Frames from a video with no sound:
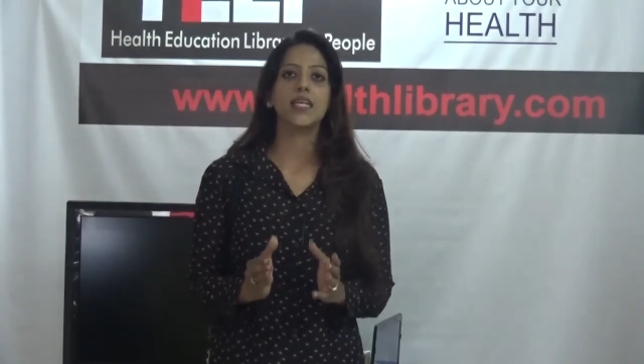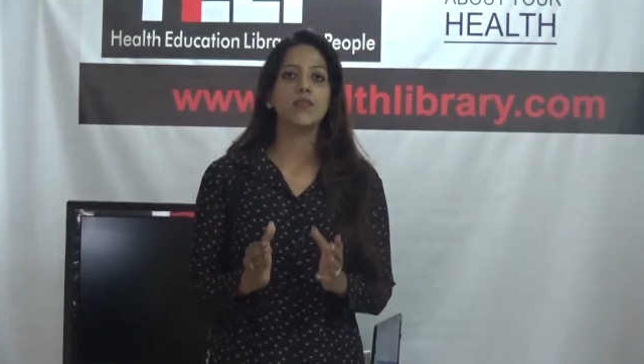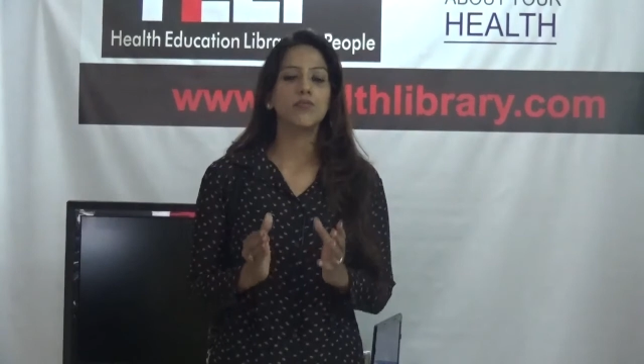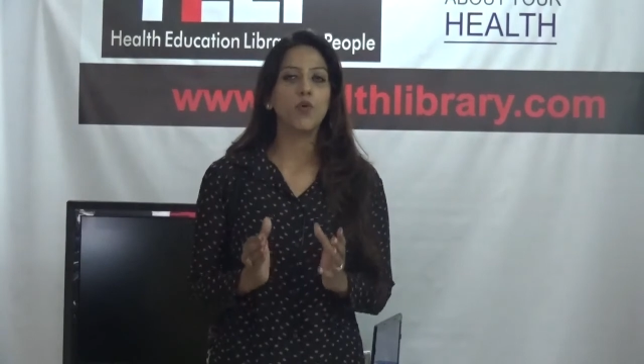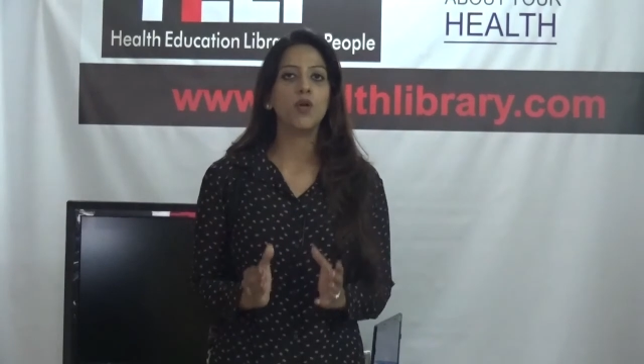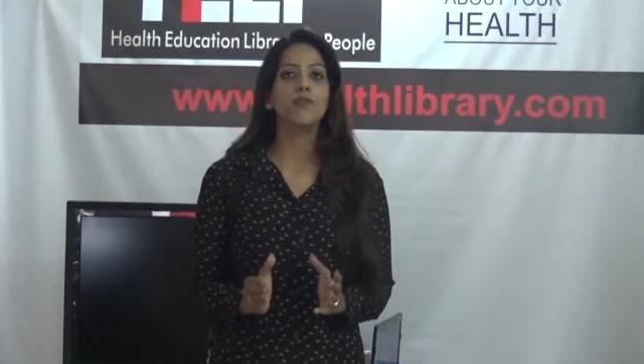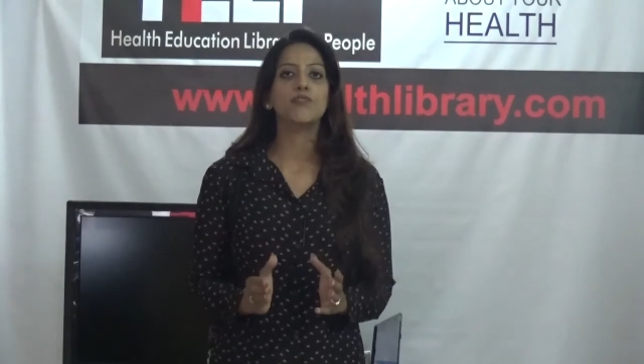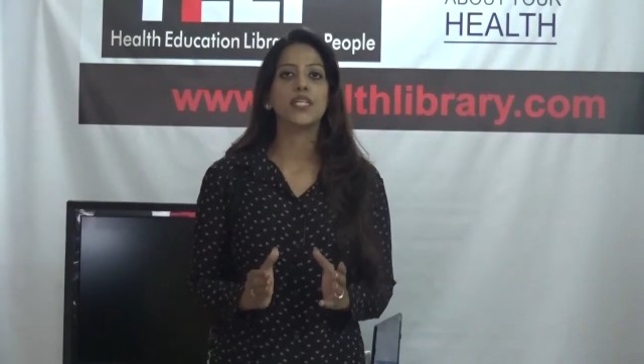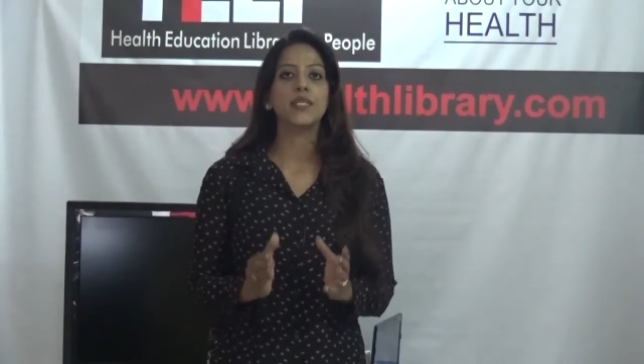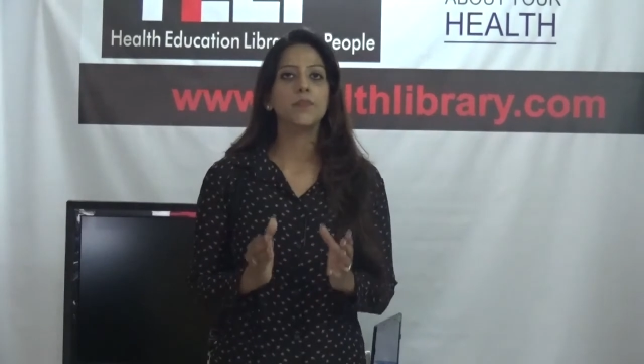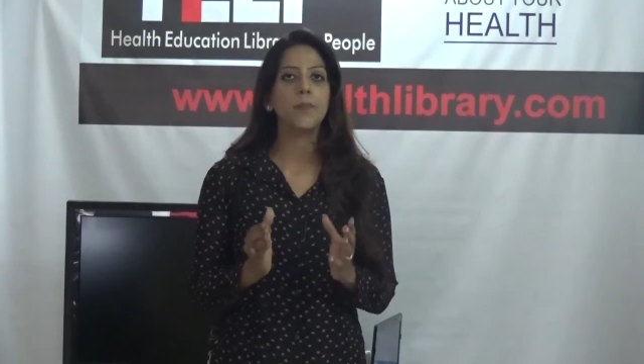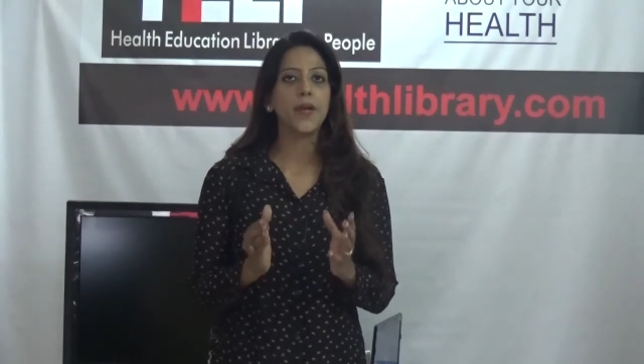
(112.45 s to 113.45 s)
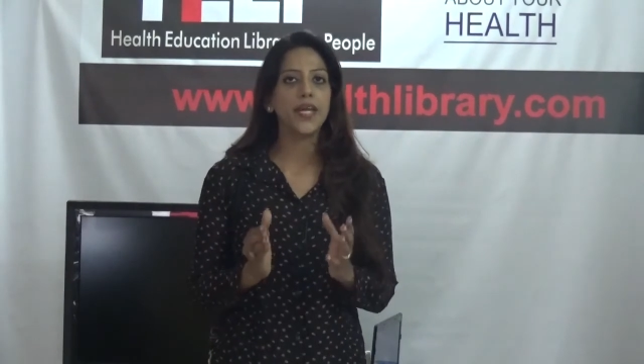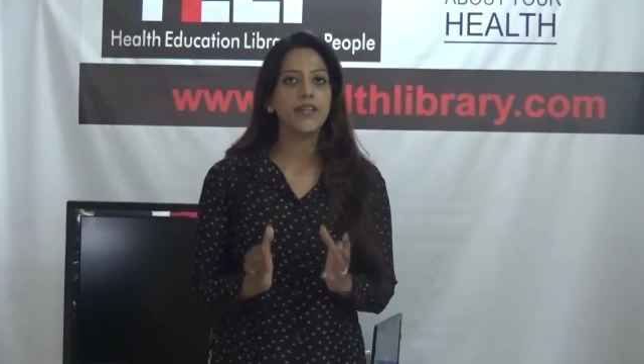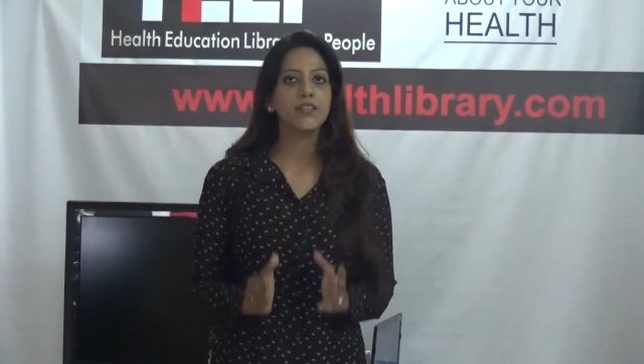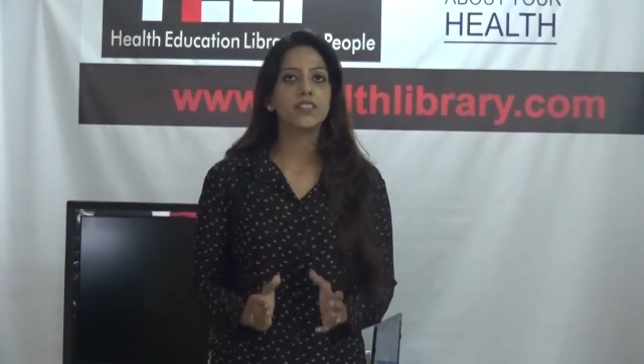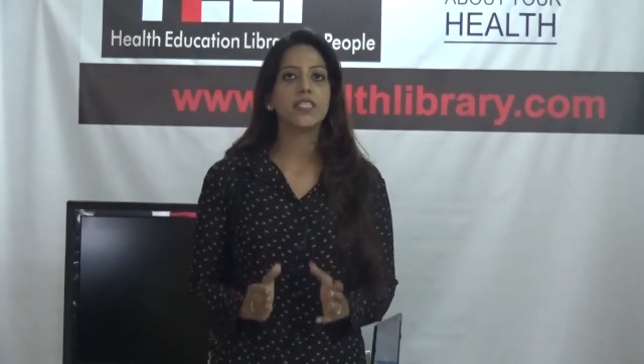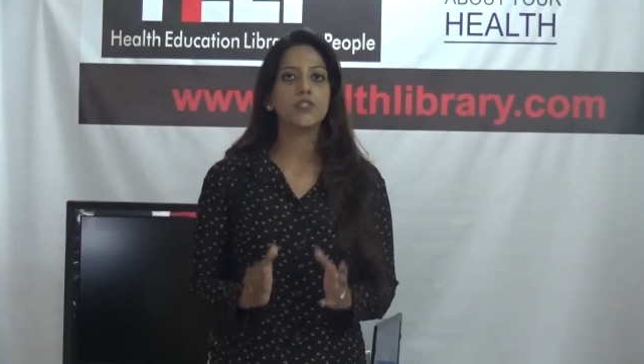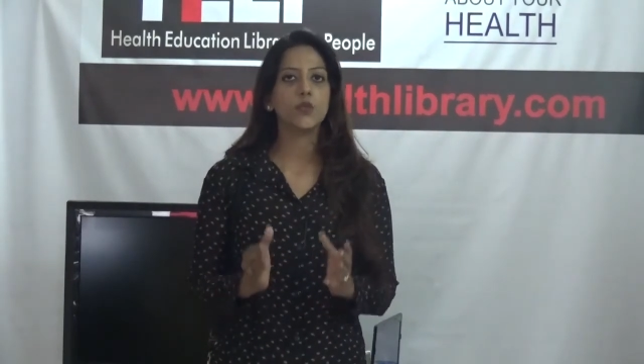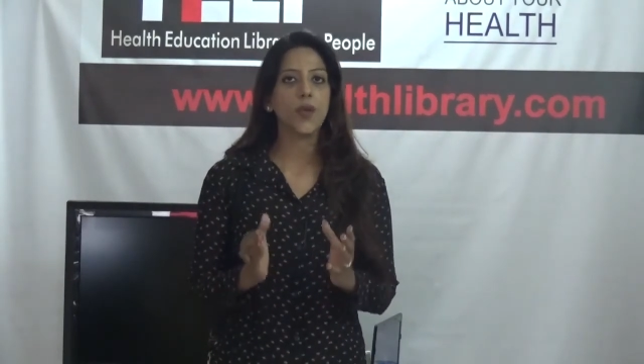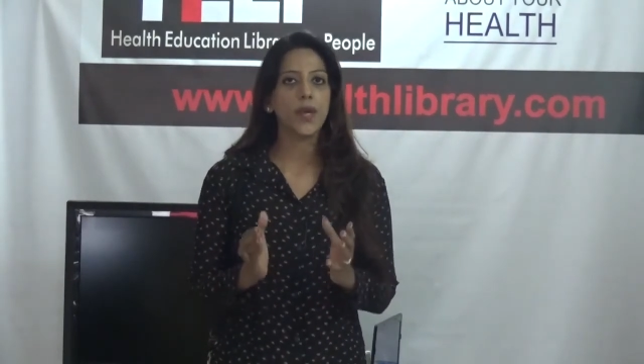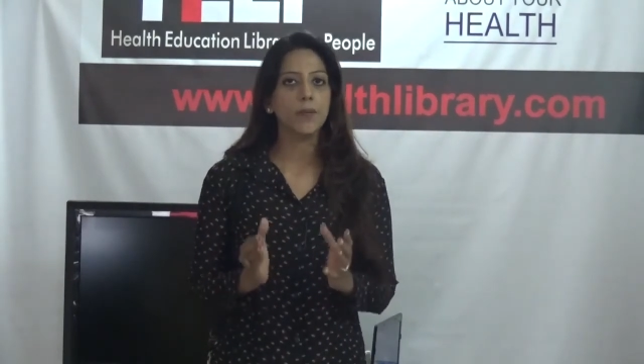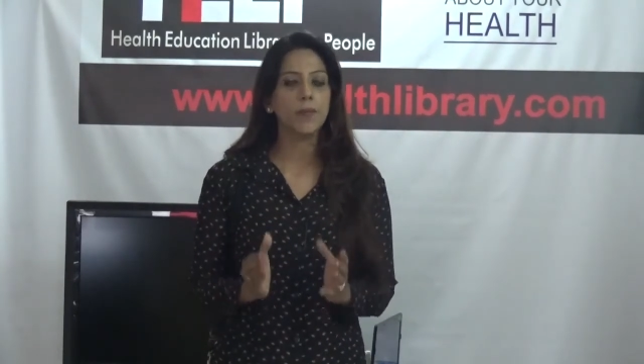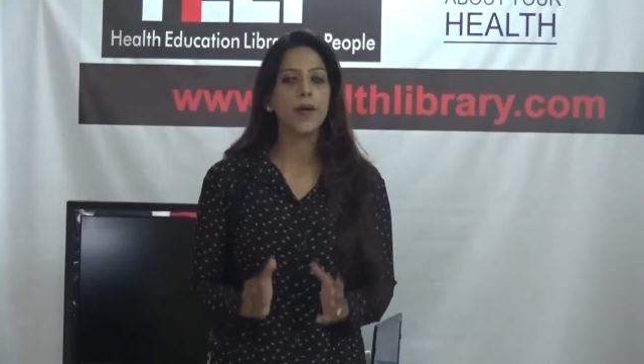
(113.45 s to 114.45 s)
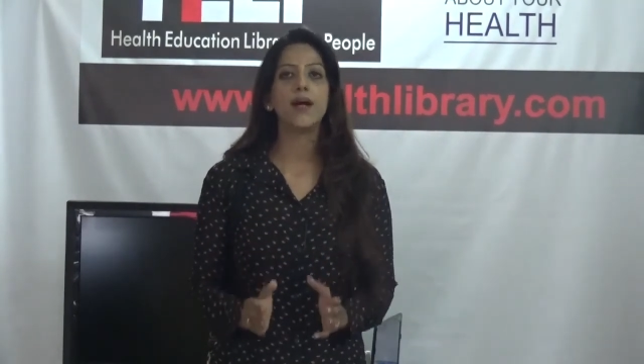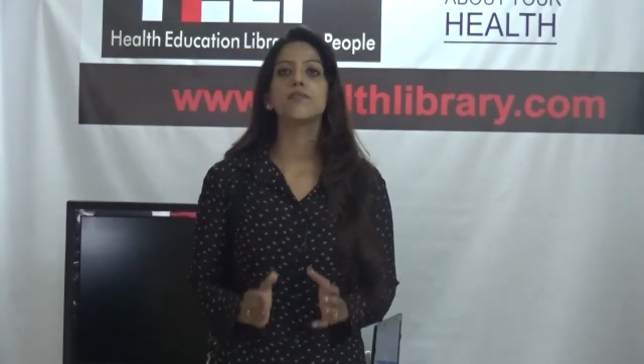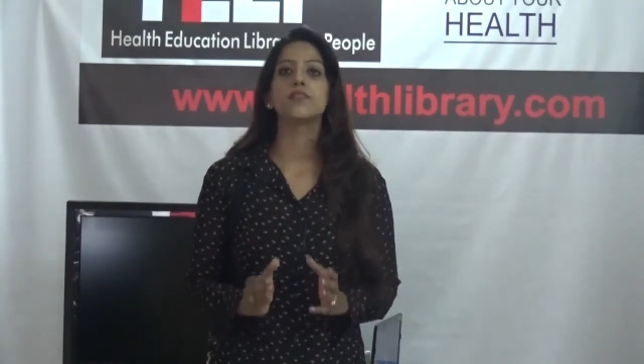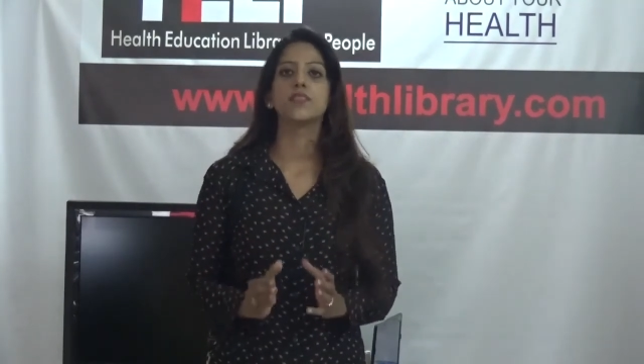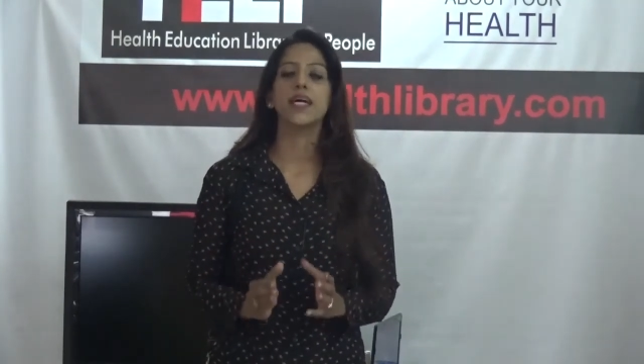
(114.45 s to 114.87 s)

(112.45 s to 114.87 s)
involved in parenting to empower